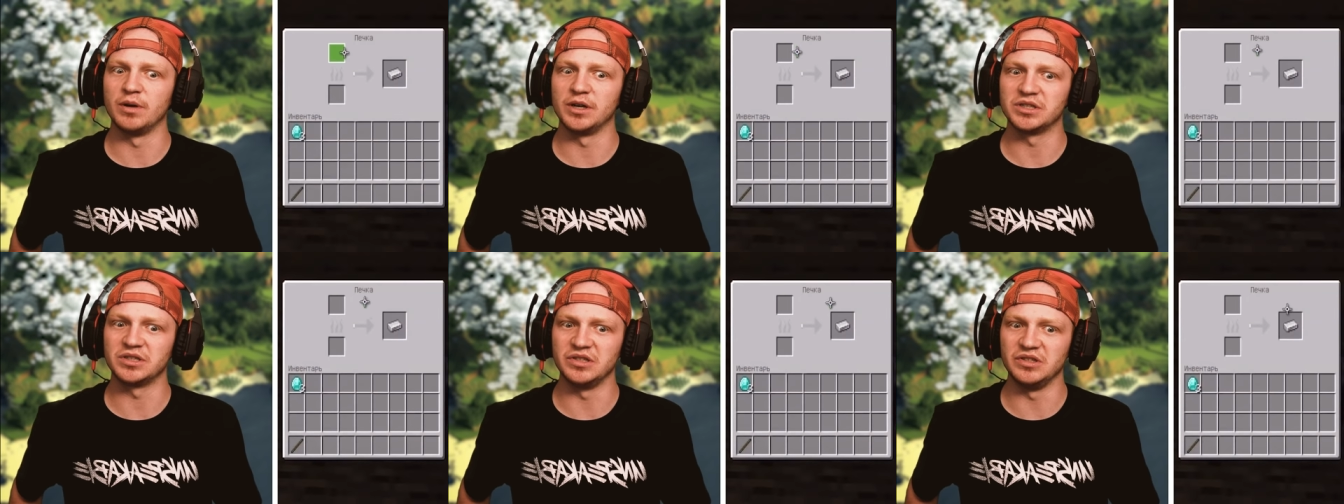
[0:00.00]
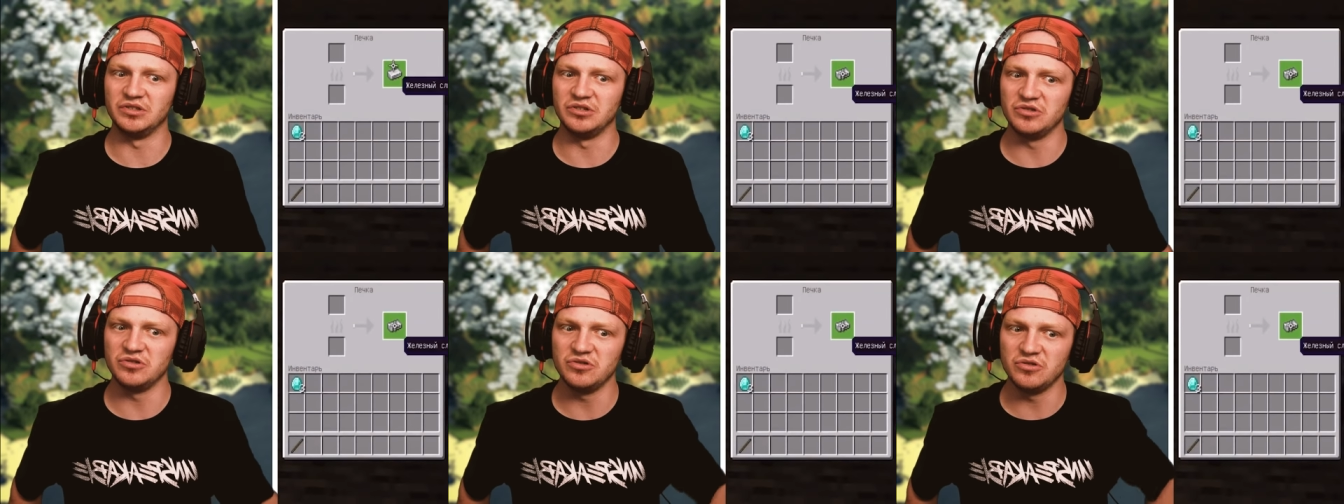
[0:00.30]
must
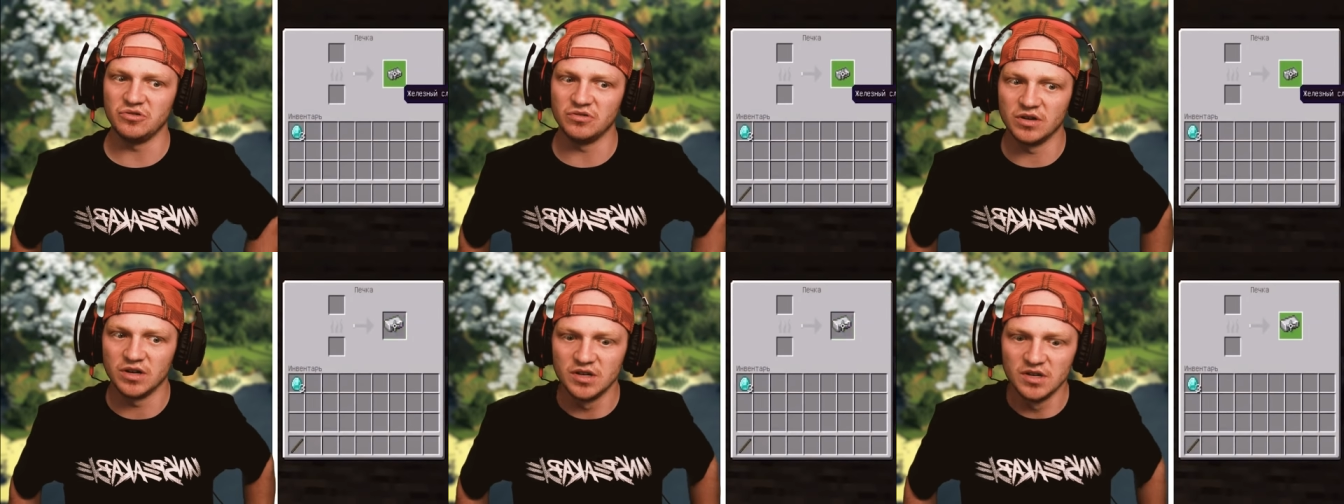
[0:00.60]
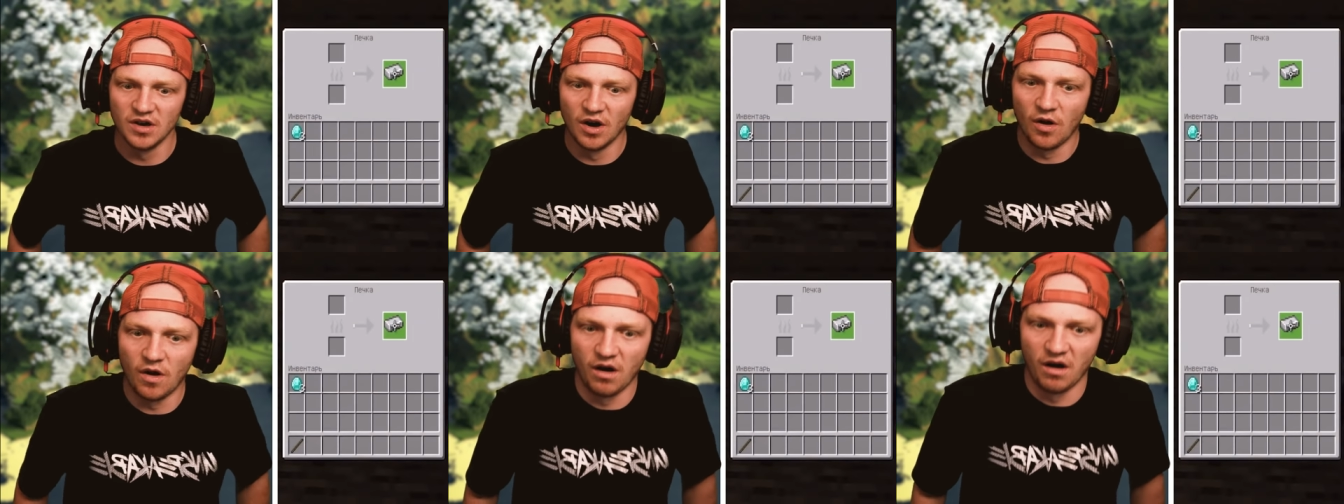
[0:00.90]
he do?
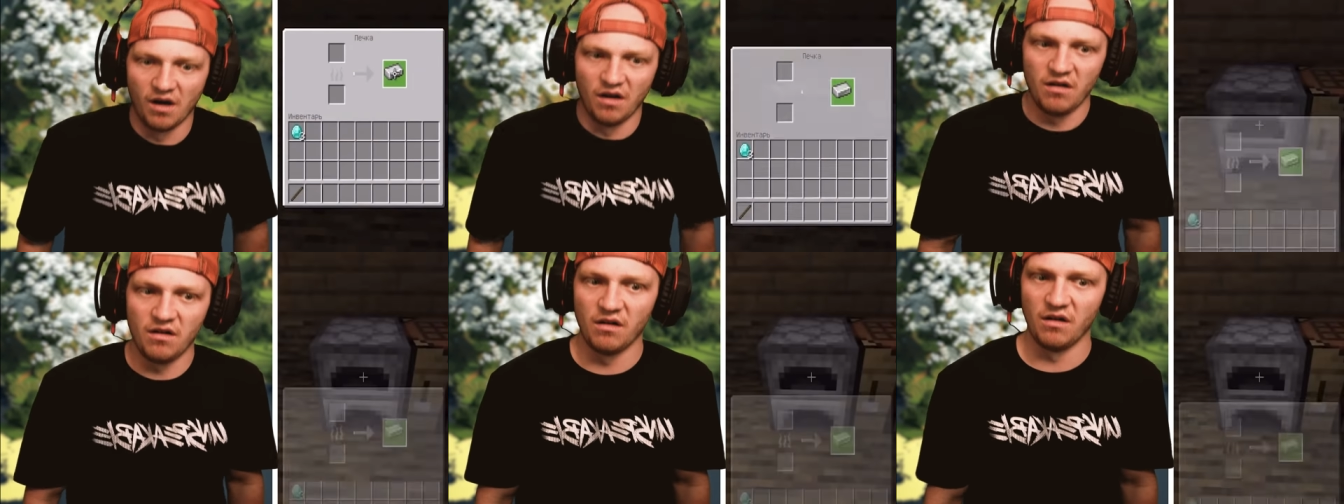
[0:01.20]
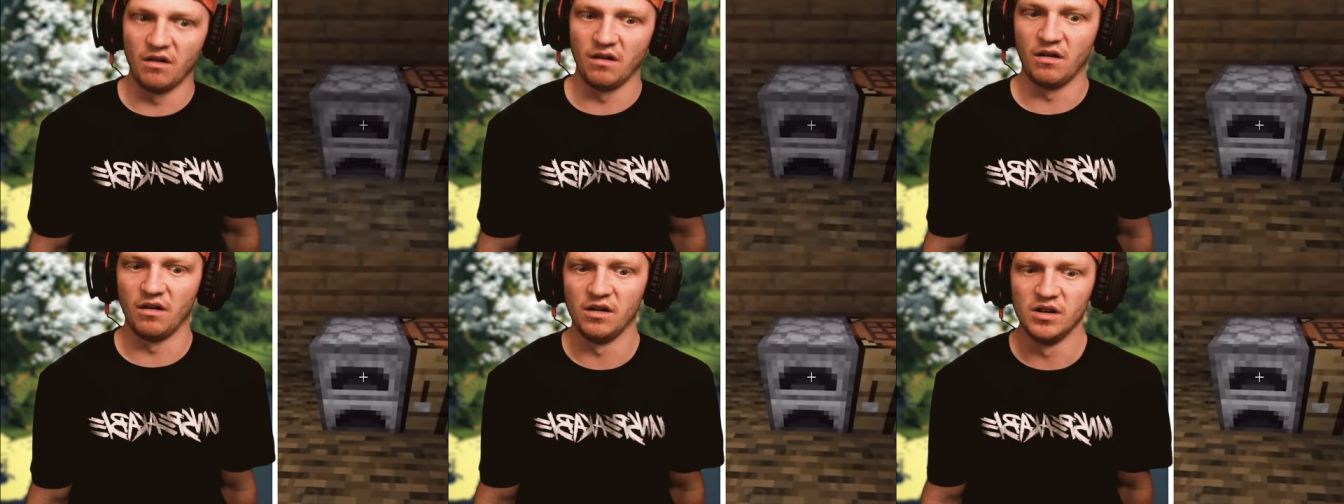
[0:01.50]

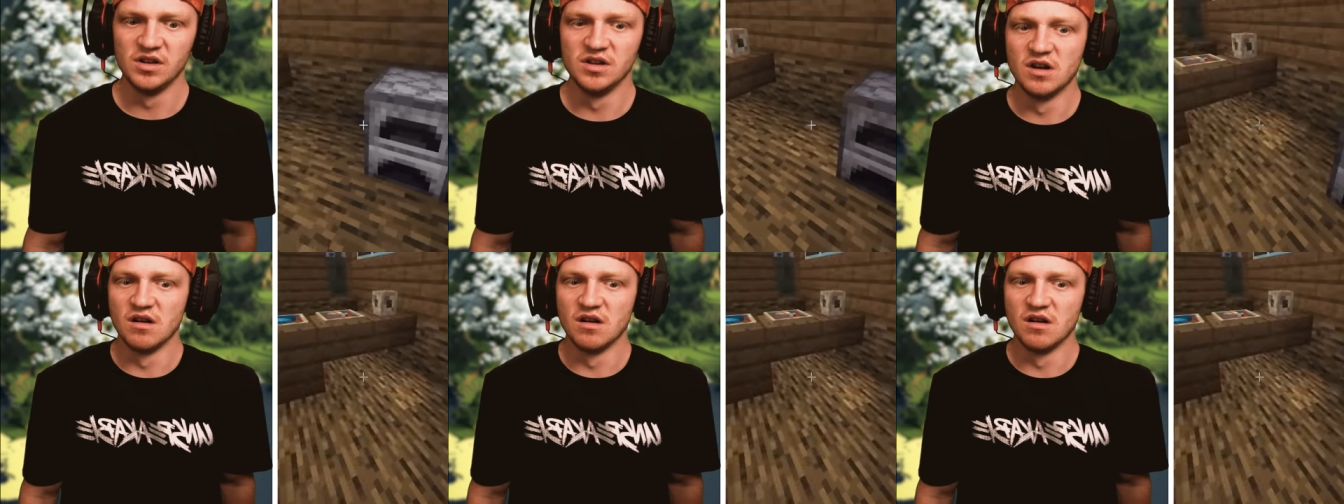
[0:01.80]
Oh,